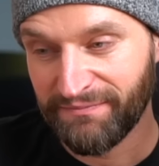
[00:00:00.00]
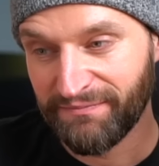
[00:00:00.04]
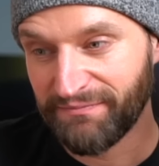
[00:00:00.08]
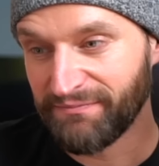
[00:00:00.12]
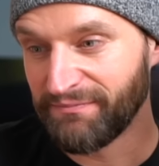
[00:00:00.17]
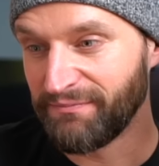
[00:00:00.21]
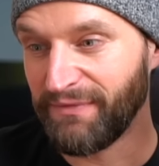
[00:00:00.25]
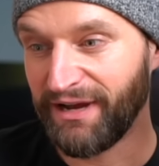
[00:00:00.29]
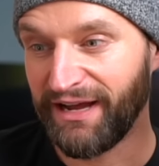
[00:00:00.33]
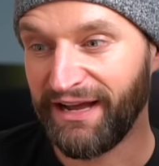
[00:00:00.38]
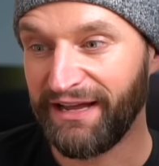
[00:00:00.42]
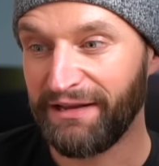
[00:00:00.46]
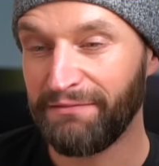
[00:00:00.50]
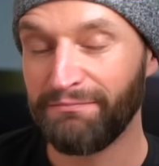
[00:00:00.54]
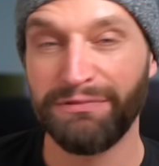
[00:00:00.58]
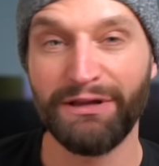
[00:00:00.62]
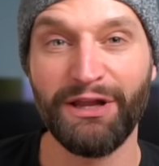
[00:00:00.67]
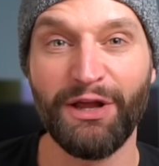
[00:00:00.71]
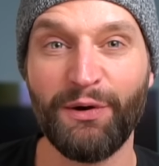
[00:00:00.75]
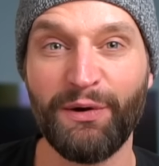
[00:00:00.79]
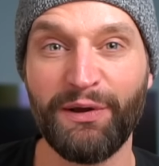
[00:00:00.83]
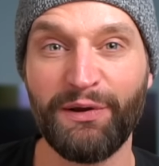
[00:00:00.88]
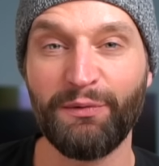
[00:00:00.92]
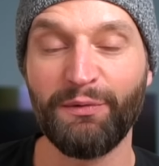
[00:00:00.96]

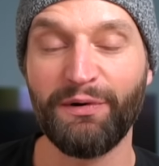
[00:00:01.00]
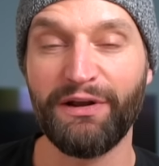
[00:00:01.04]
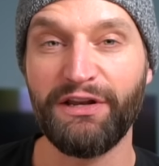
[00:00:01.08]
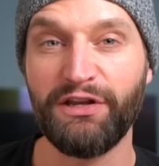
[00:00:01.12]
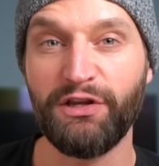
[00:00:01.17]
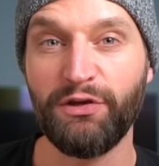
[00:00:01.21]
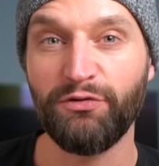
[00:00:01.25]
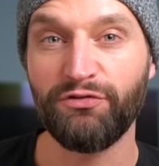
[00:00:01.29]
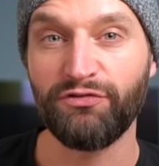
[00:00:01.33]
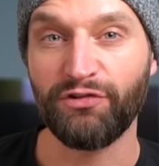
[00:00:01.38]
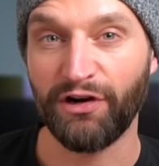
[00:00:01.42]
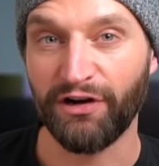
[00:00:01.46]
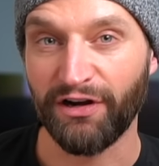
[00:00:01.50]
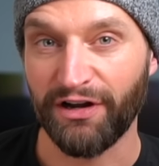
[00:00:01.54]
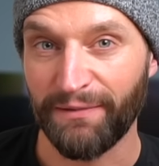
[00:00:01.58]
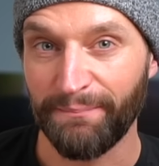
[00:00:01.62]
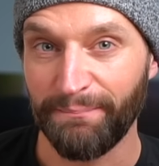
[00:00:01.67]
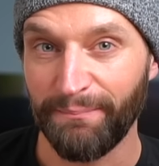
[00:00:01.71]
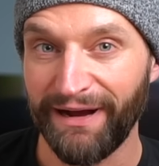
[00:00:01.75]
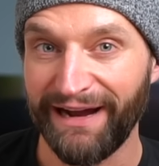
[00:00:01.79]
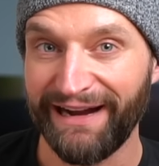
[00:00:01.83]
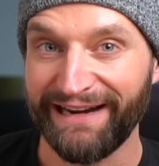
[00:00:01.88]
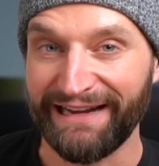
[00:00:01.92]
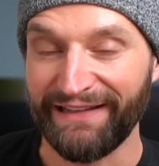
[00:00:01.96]
mind-blowing when you start
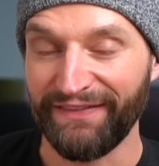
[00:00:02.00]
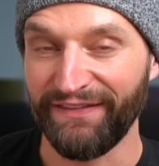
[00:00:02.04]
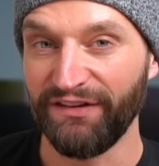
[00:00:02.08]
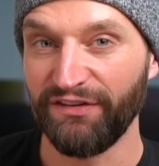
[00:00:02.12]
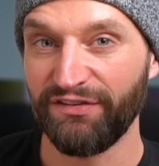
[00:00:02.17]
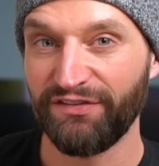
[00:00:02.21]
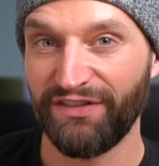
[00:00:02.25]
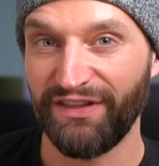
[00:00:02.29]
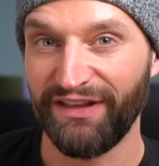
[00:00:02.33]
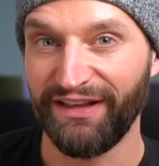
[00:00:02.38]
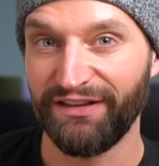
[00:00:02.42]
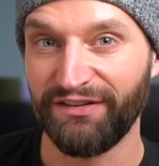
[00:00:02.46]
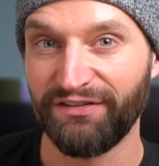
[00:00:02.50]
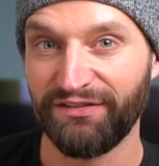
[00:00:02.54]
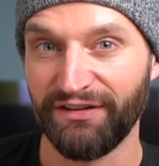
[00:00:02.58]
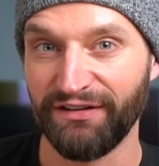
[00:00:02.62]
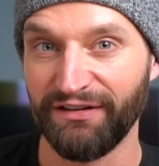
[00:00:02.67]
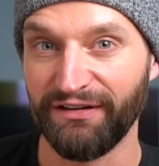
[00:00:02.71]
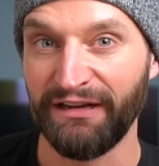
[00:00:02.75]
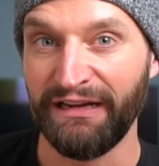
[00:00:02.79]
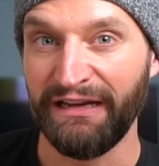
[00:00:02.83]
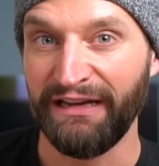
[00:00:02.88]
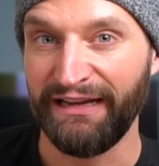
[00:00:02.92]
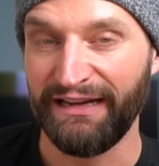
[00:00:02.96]
combining these things
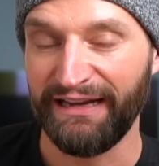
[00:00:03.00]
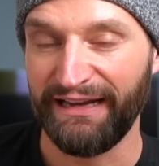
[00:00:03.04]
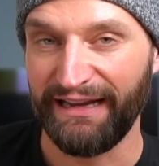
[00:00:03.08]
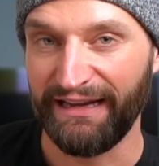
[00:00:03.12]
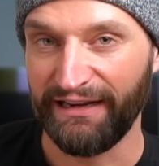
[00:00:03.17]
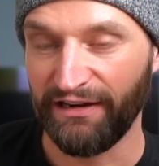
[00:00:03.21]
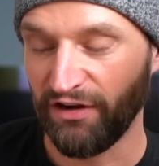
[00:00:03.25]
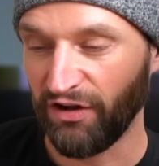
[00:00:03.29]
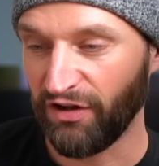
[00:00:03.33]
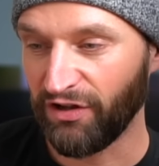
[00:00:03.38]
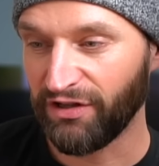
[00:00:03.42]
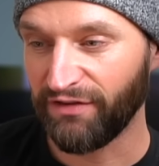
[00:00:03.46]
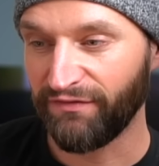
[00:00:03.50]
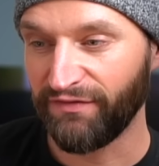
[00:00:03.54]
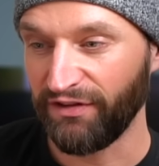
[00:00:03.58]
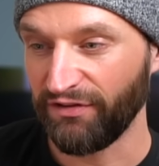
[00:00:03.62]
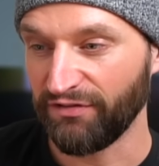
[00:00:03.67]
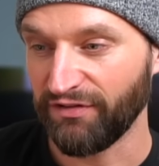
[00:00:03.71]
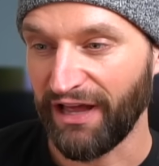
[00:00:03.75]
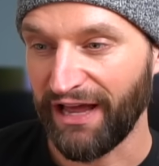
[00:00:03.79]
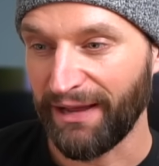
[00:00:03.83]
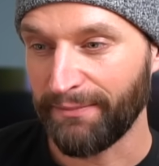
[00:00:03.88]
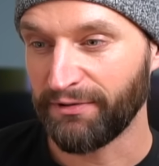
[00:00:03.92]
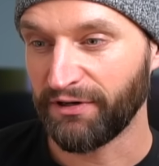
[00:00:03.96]
and all of these
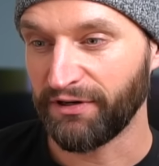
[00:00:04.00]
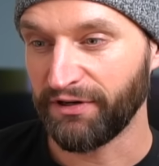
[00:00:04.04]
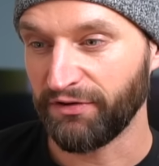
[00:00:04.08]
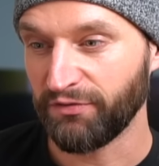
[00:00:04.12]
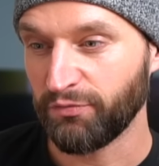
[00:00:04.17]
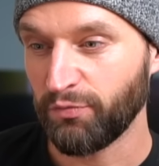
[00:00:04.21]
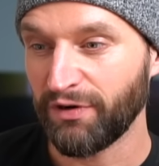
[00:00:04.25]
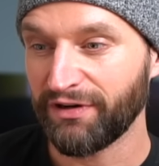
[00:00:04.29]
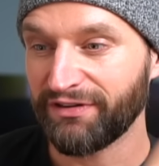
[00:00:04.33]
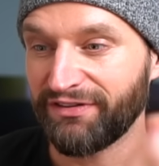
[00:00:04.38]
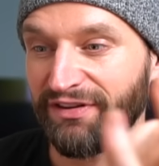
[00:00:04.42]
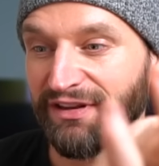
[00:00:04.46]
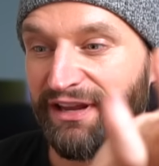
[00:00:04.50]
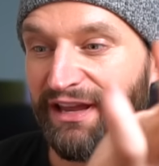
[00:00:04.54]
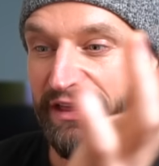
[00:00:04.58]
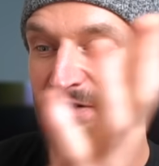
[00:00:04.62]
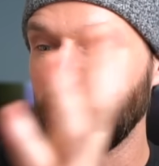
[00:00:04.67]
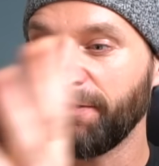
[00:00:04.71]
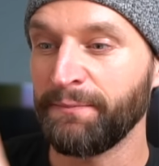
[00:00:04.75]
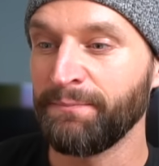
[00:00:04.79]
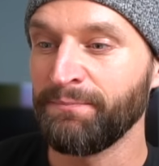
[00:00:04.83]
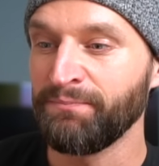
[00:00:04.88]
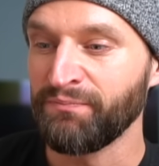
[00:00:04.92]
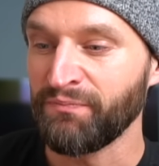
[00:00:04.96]
libraries work
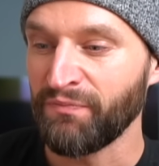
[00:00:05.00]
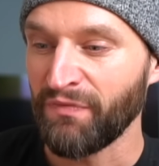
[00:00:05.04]
together.